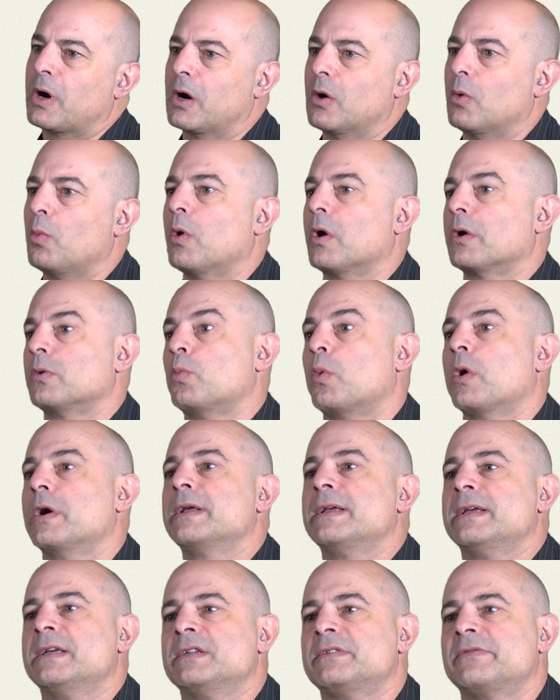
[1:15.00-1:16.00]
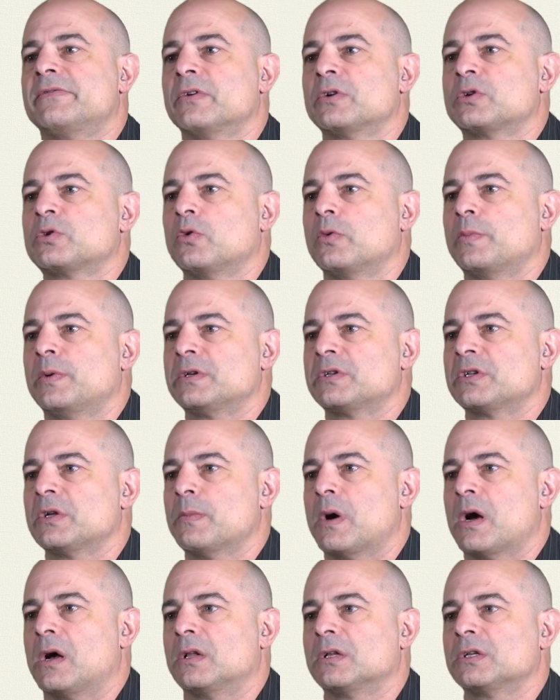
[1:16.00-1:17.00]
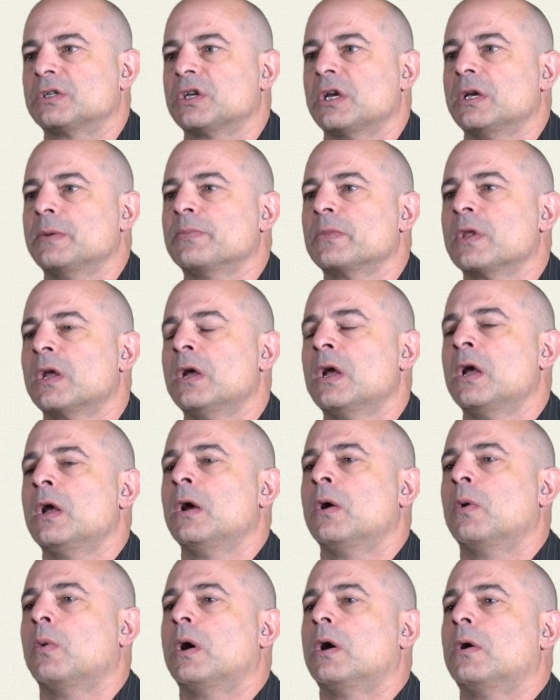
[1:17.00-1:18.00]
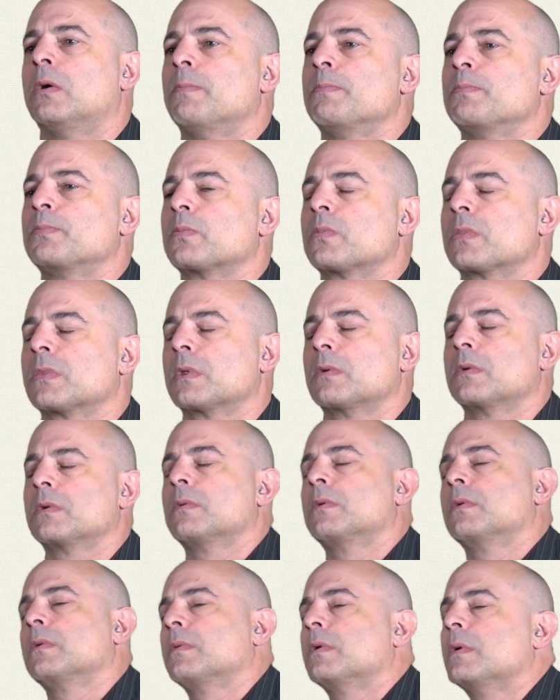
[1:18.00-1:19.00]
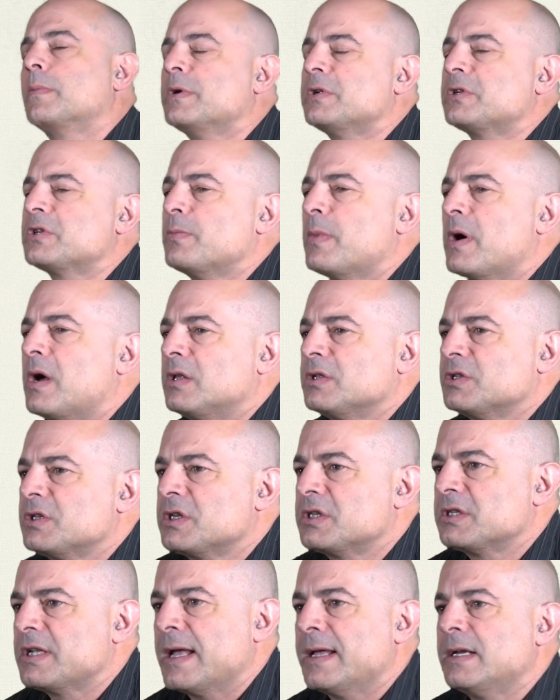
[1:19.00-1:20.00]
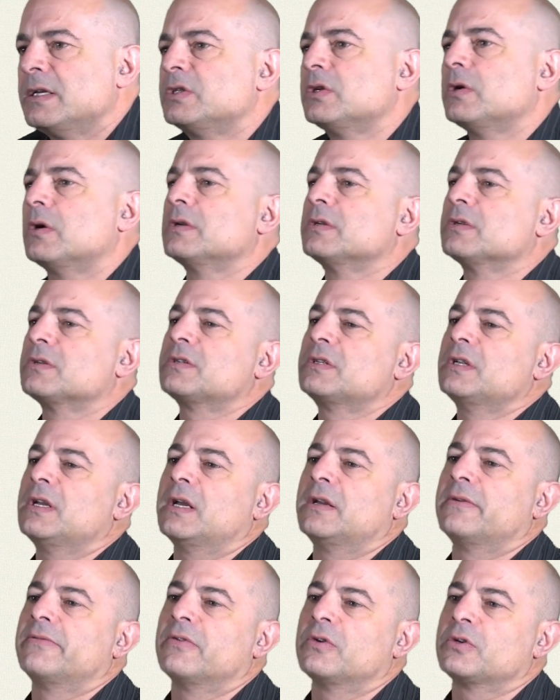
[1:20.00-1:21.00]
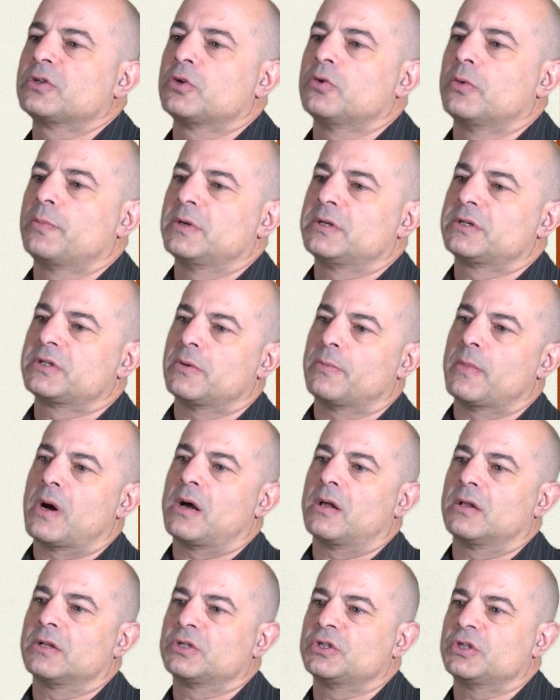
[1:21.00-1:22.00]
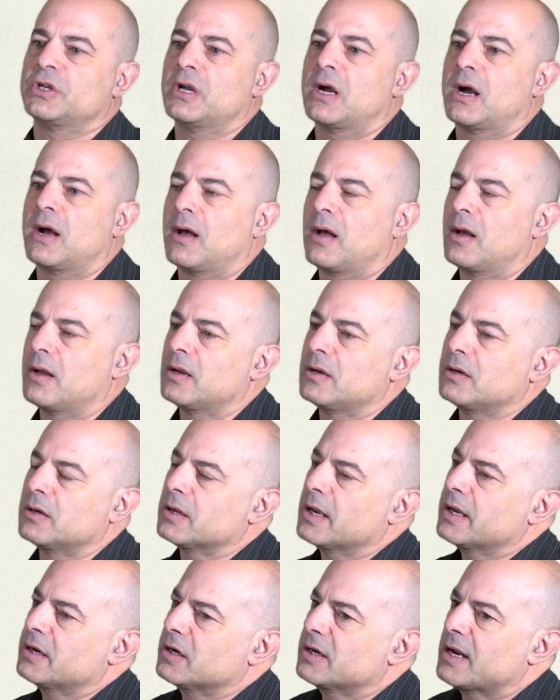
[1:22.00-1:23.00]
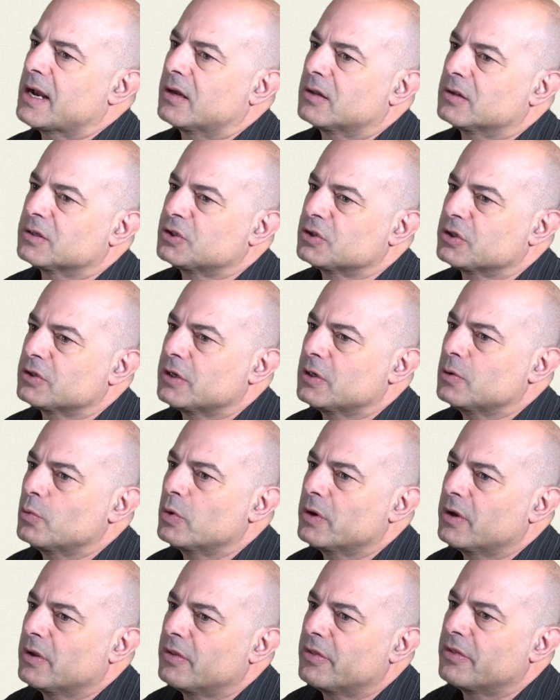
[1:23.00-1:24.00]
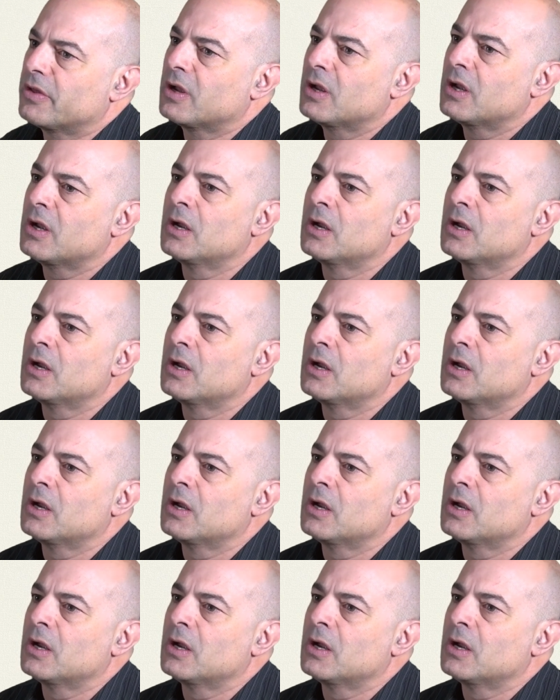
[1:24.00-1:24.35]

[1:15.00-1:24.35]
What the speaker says: part one, what is virtue epistemology? Well, epistemologists tend to understand virtue epistemology on an analogy with